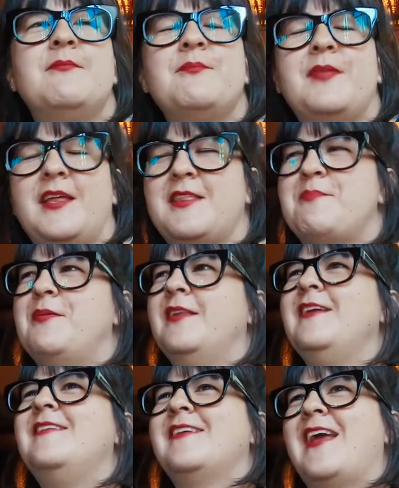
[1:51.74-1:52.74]
the
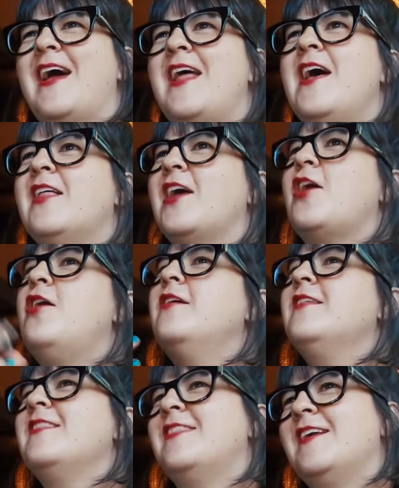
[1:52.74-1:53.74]
police cat. like
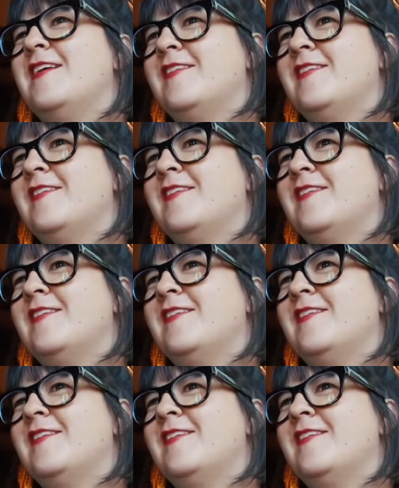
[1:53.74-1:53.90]
all the